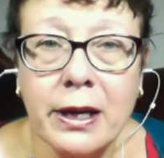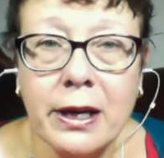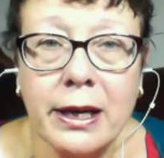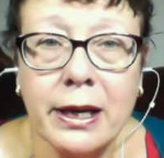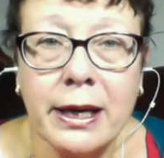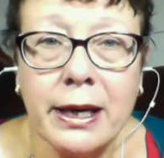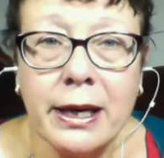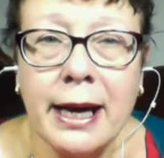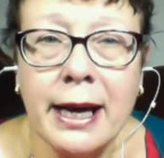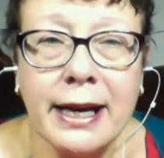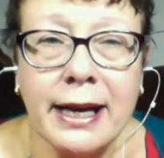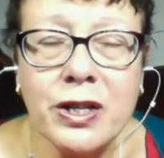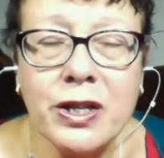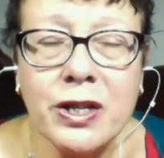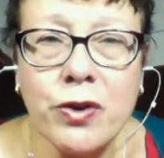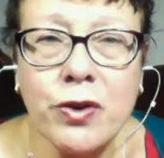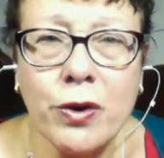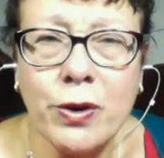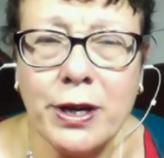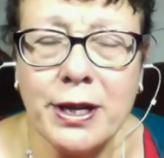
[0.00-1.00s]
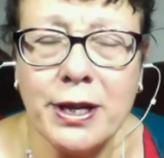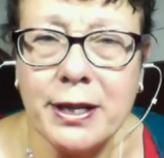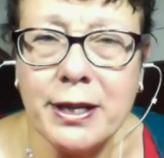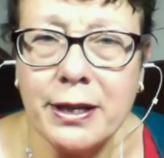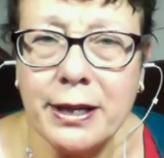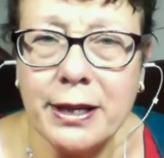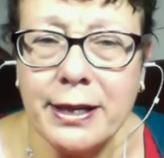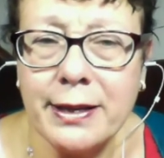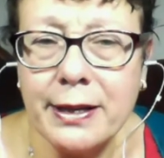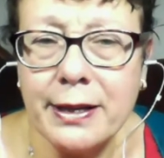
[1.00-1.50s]
He had a stroke in his
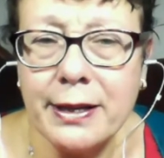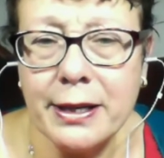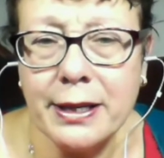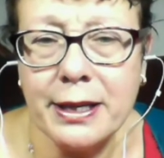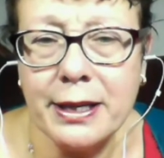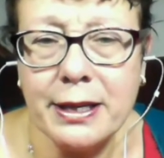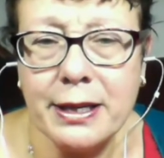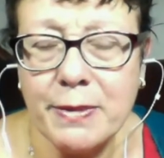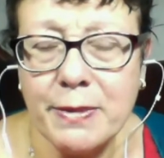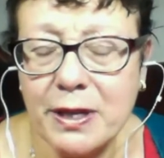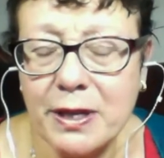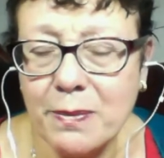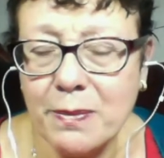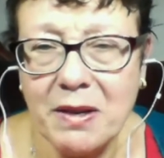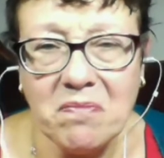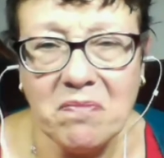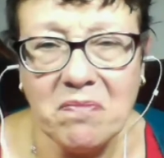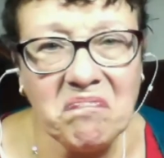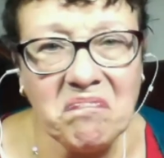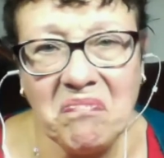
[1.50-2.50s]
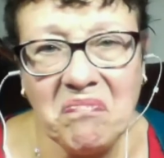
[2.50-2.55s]
early 30s, he must have been